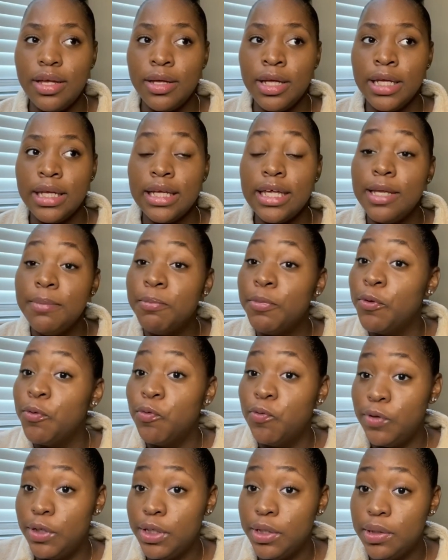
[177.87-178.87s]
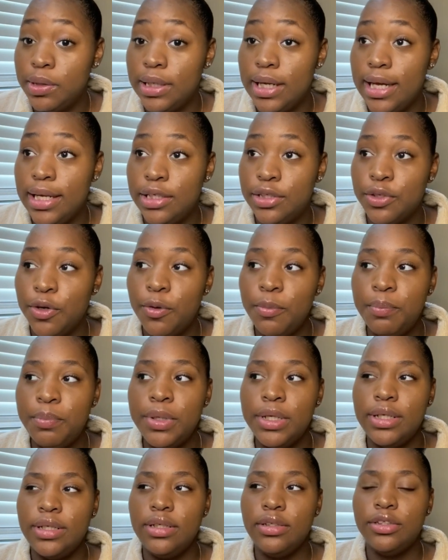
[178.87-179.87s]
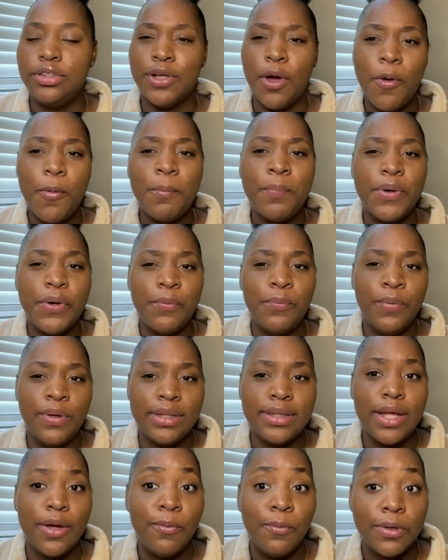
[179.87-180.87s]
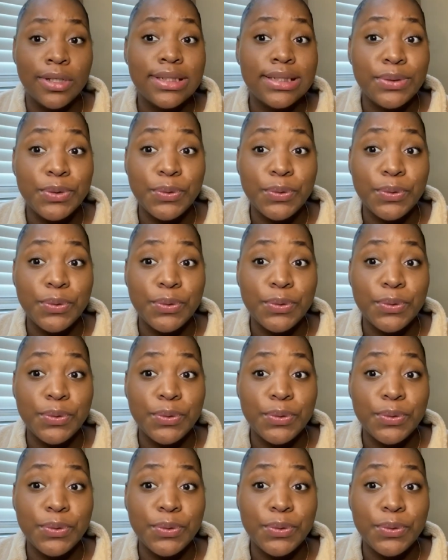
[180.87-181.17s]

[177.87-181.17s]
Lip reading: keep it real. Like don't put what they want to